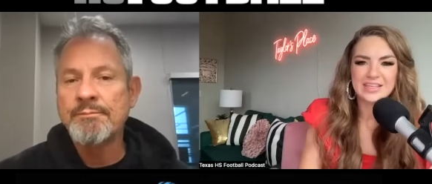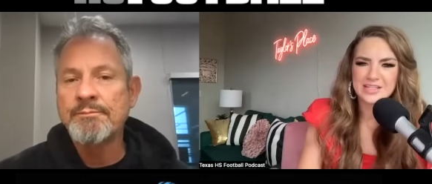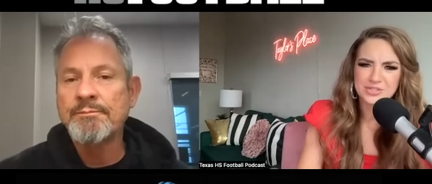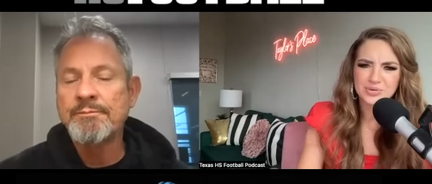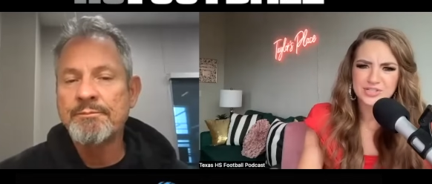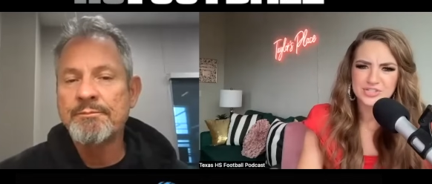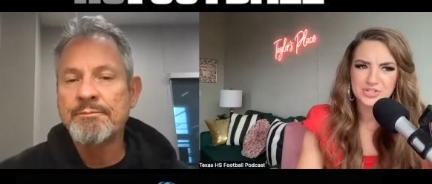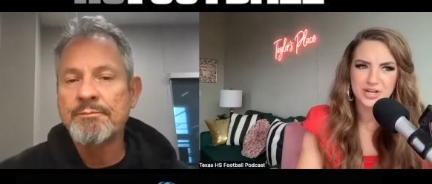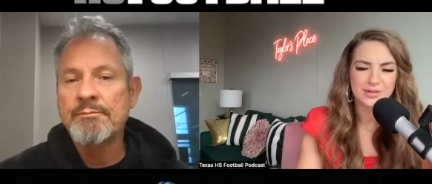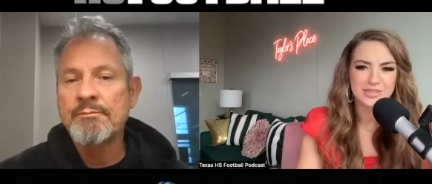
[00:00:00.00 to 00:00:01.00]
Speaker 1: that's so interesting
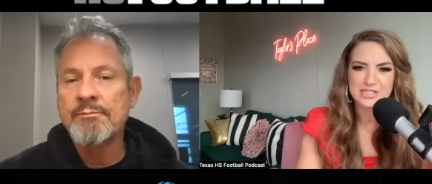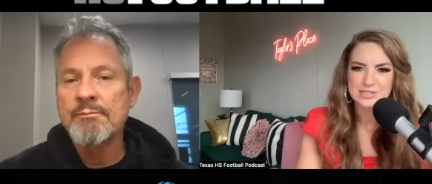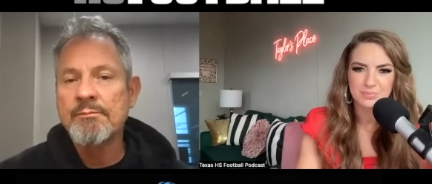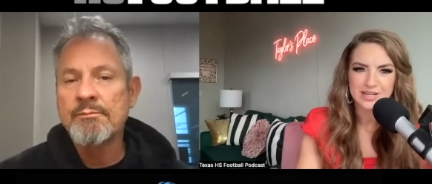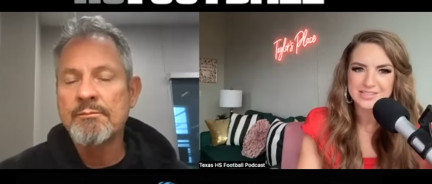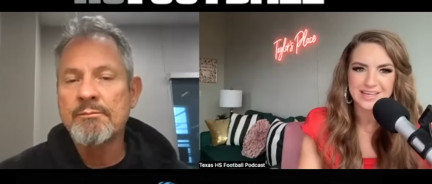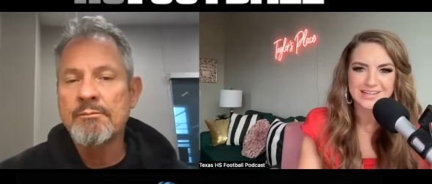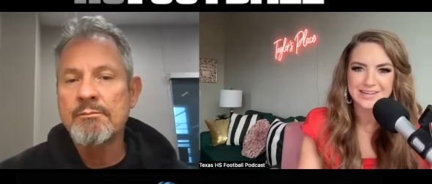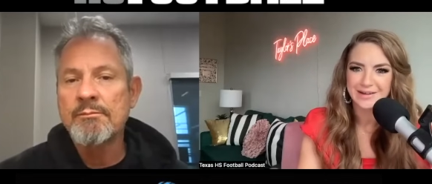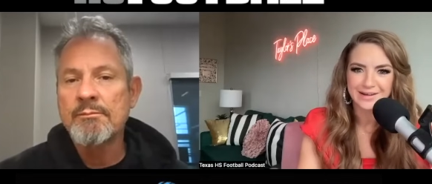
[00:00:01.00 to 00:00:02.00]
about the sprints. I did
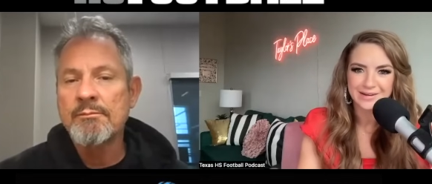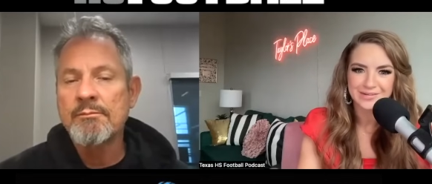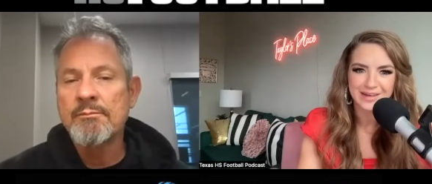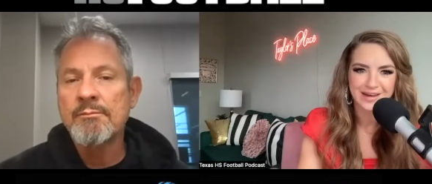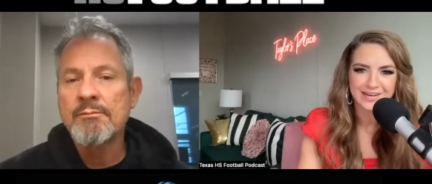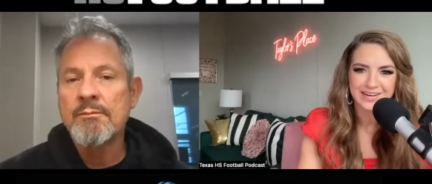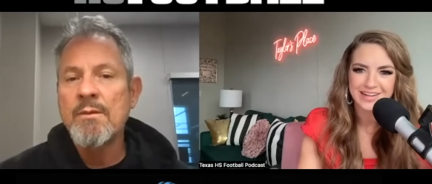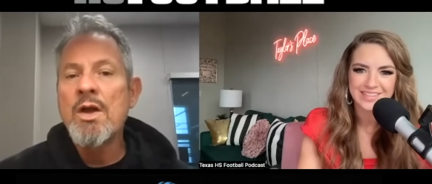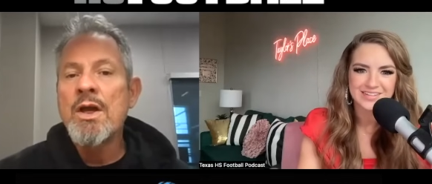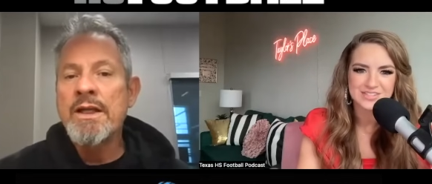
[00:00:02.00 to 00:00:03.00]
not know that.
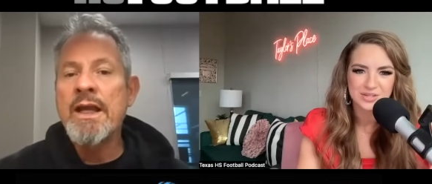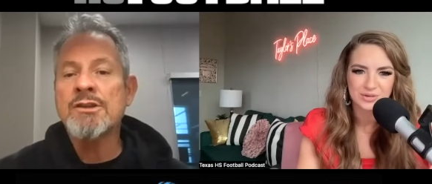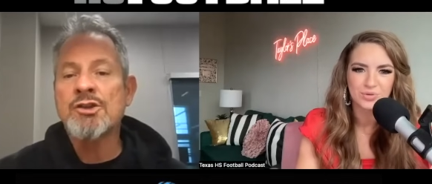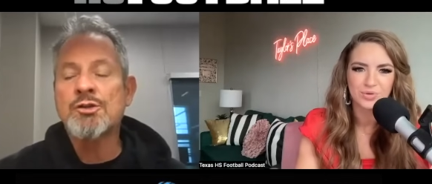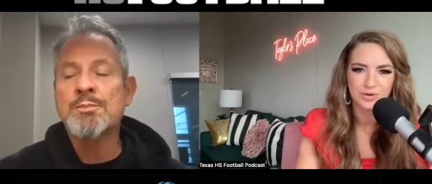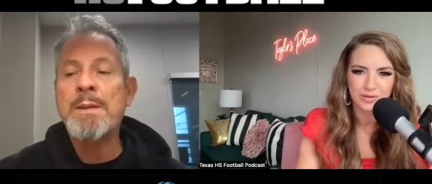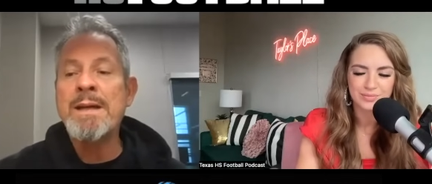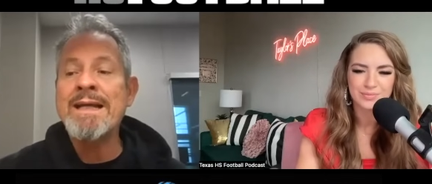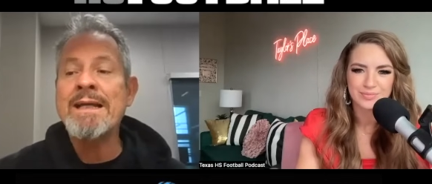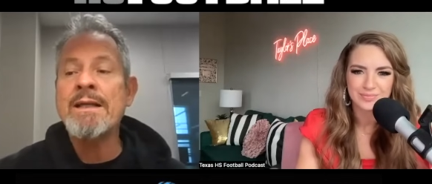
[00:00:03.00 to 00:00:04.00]
That's yeah, so cool.
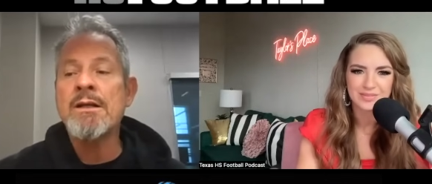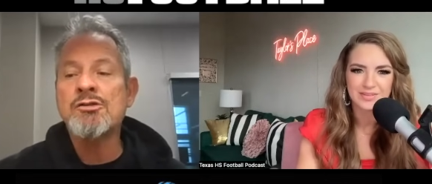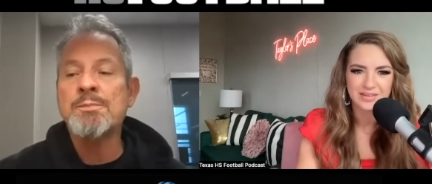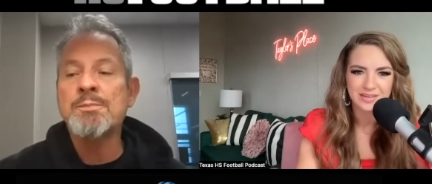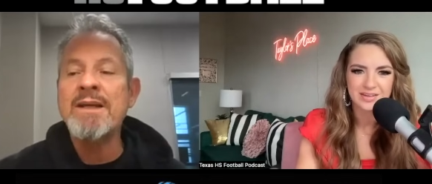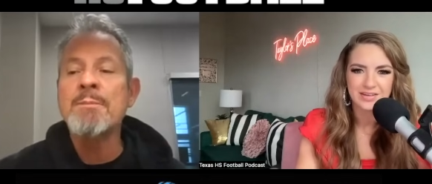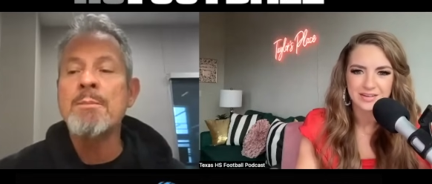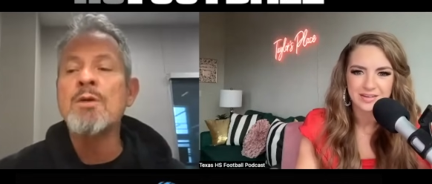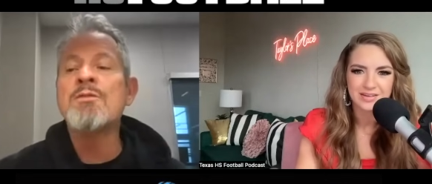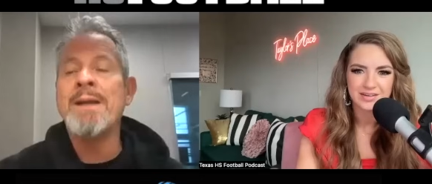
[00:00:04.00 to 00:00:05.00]
Speaker 2: Speed, speed of
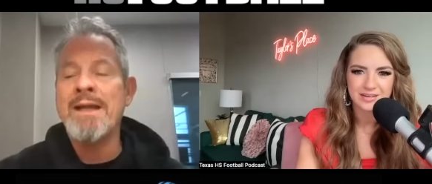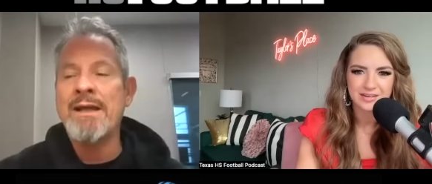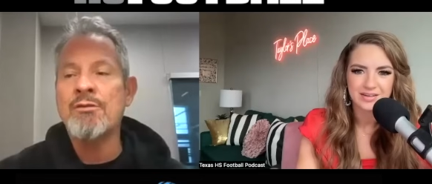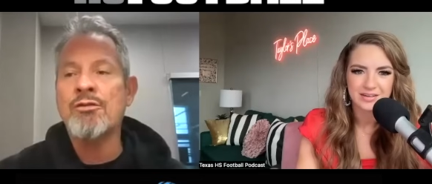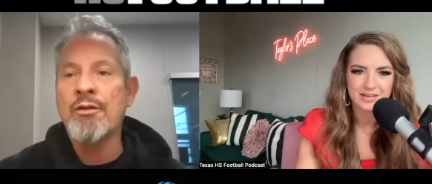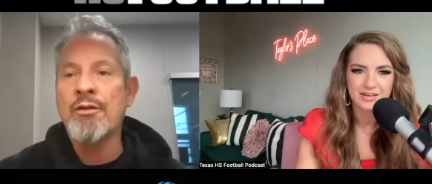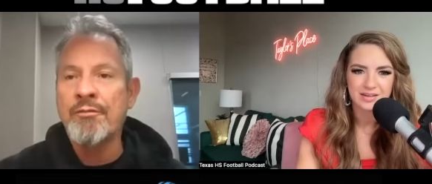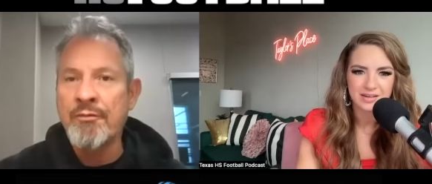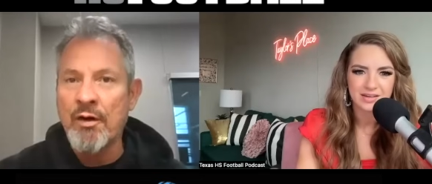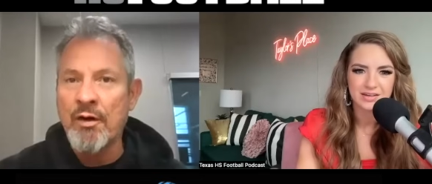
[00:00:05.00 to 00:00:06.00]
movement is the
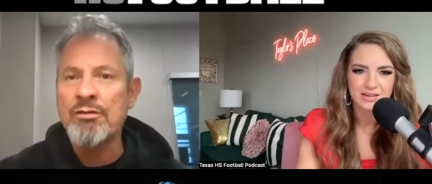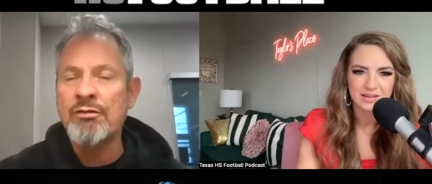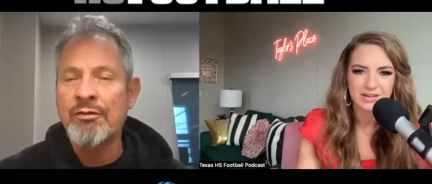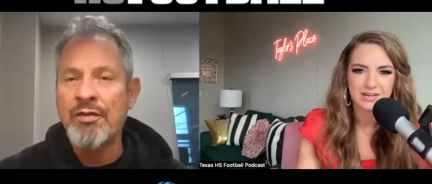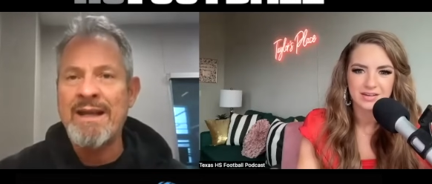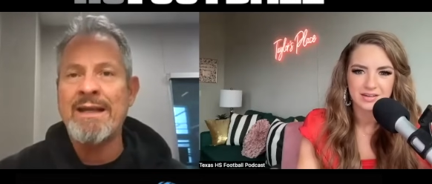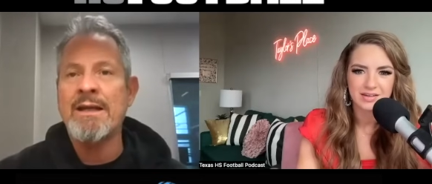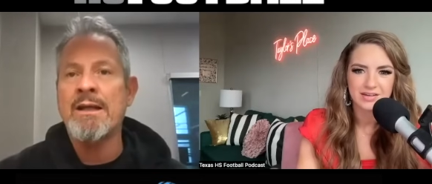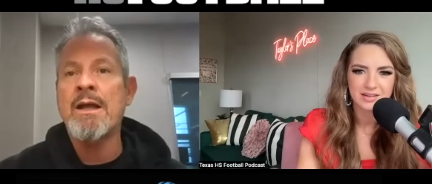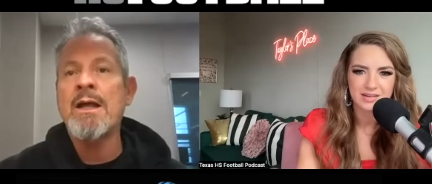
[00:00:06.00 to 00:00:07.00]
first
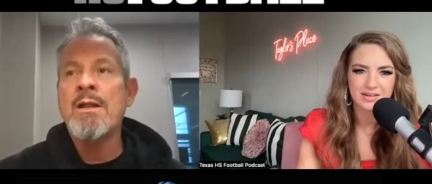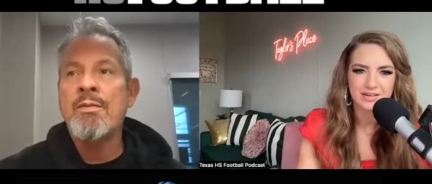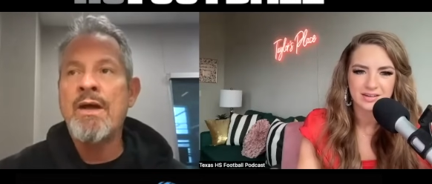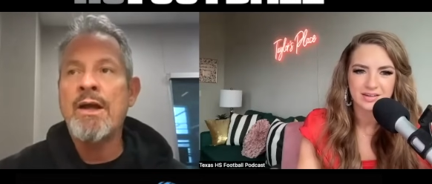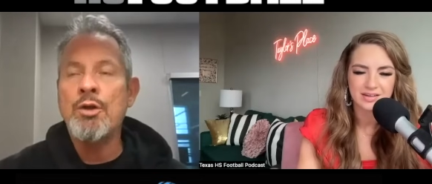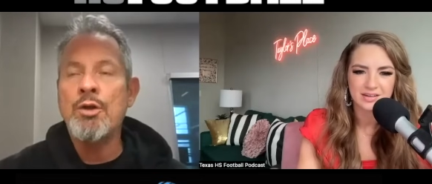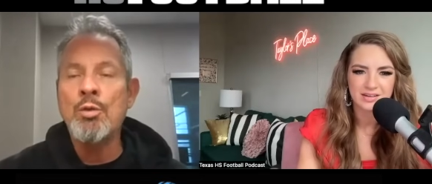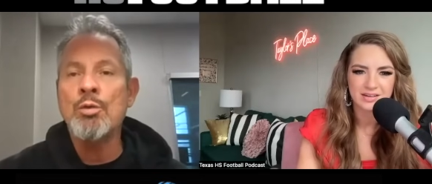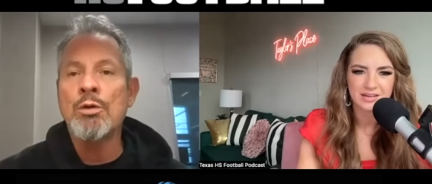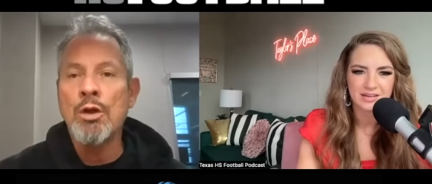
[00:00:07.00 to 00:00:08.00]
thing that you
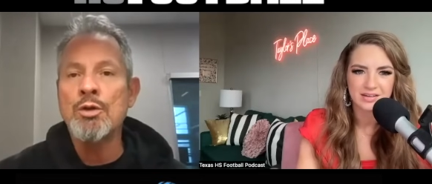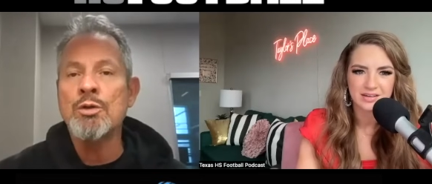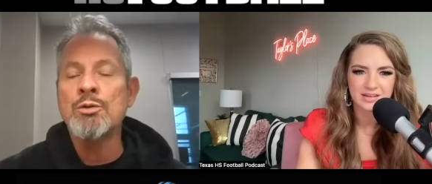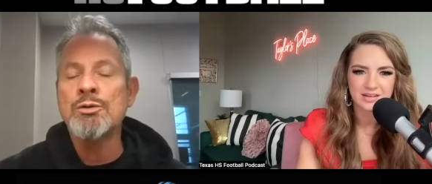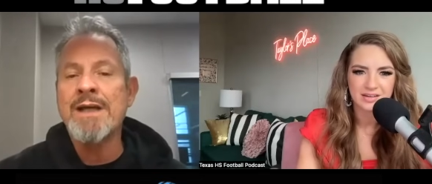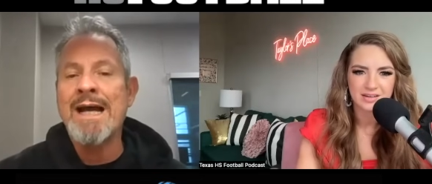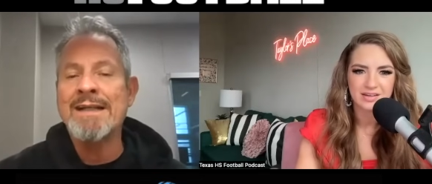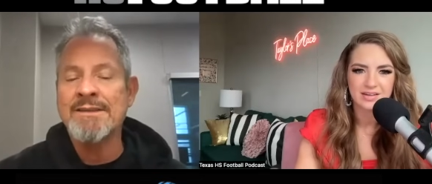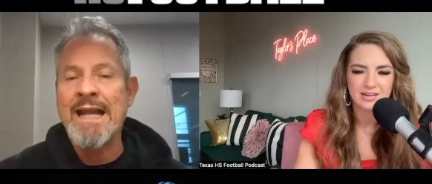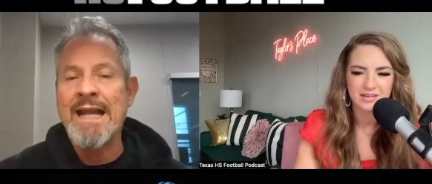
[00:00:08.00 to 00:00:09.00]
lose as
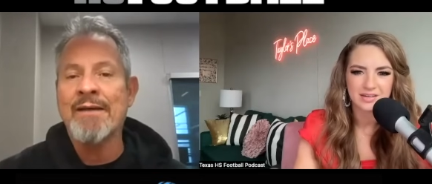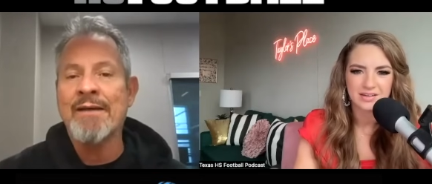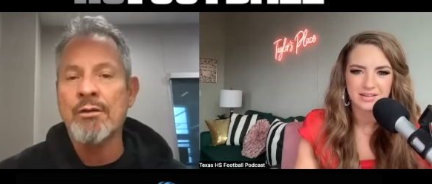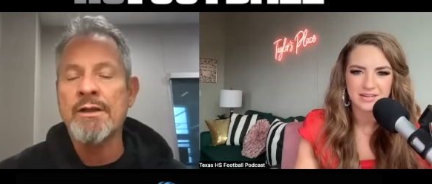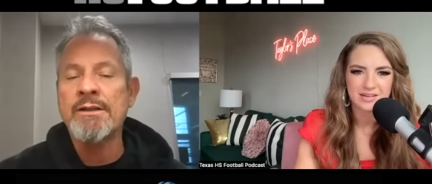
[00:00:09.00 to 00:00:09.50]
an athlete.